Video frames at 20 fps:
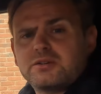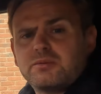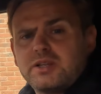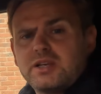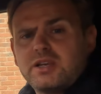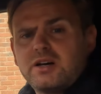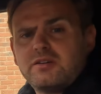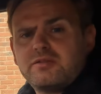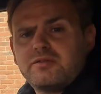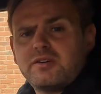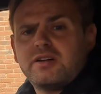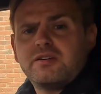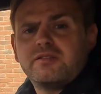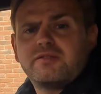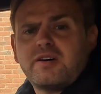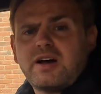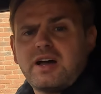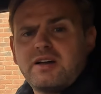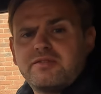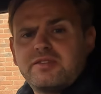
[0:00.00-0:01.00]
that we love and
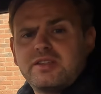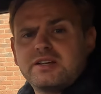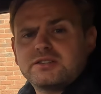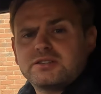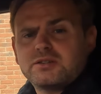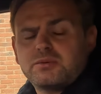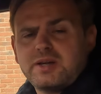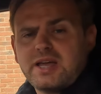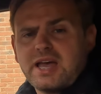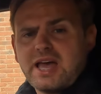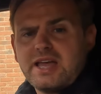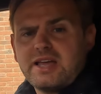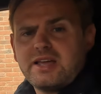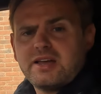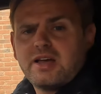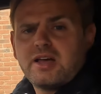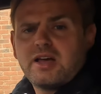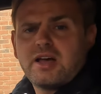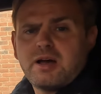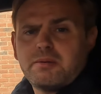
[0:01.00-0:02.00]
5 things that we hate
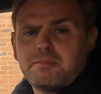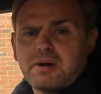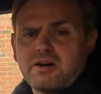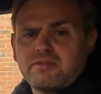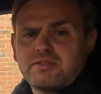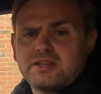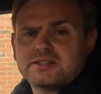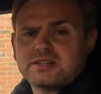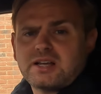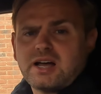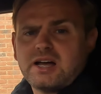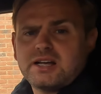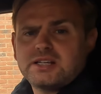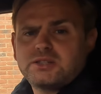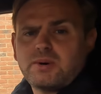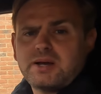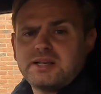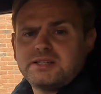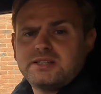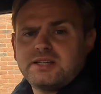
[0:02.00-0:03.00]
about this
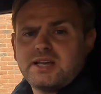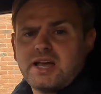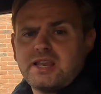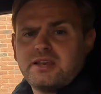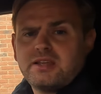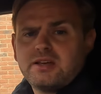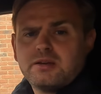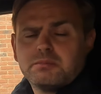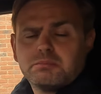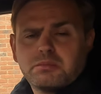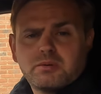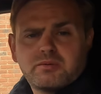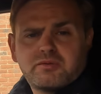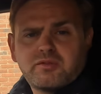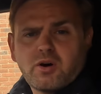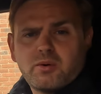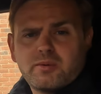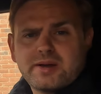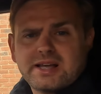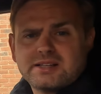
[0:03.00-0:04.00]
i20N. But
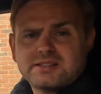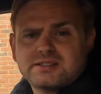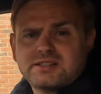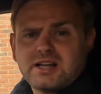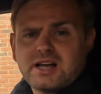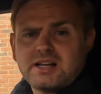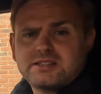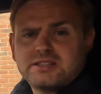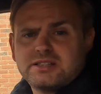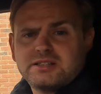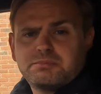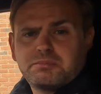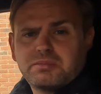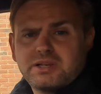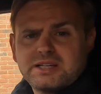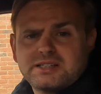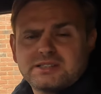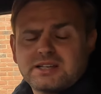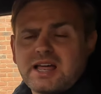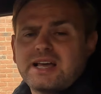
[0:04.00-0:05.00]
before we get started,
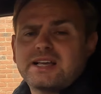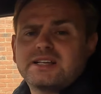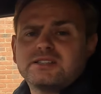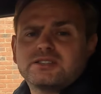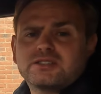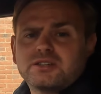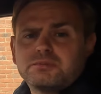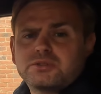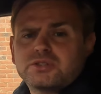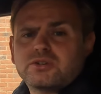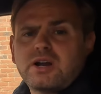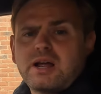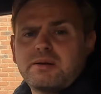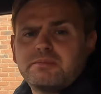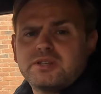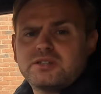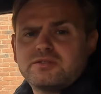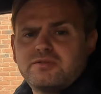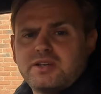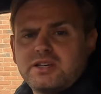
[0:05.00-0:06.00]
please like and subscribe
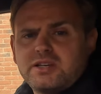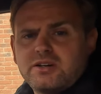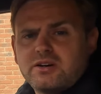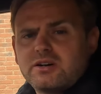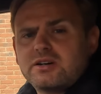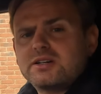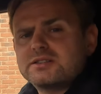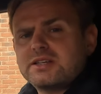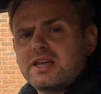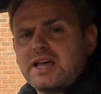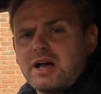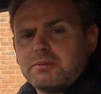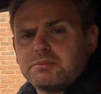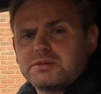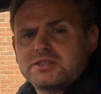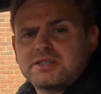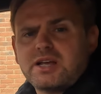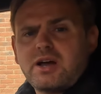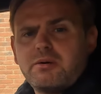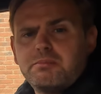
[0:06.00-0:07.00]
this video because it
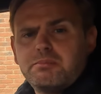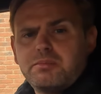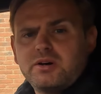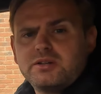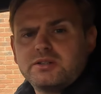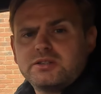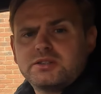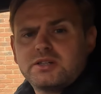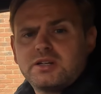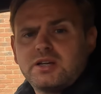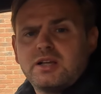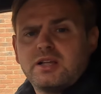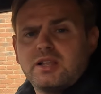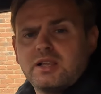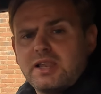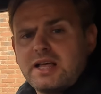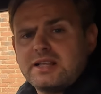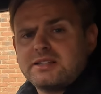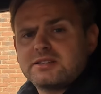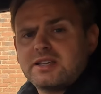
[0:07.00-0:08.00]
helps us out a bunch.
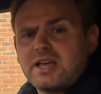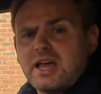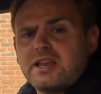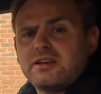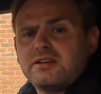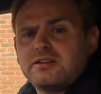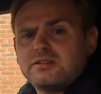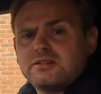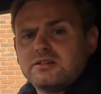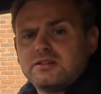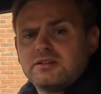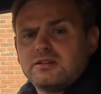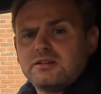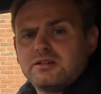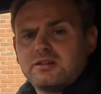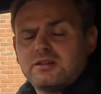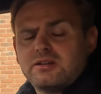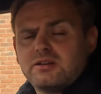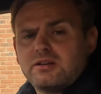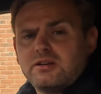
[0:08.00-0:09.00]
Let's get
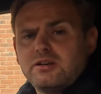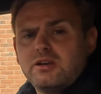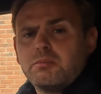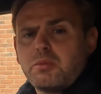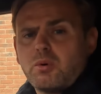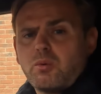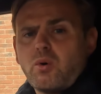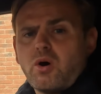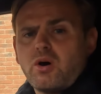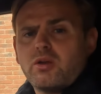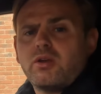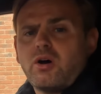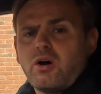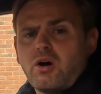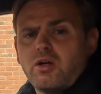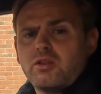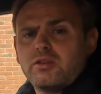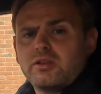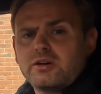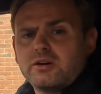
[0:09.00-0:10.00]
number 1
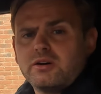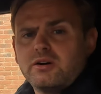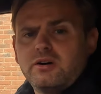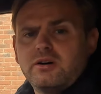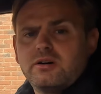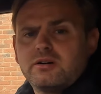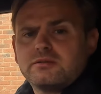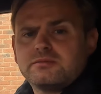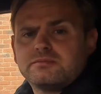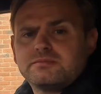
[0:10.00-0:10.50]
on the go.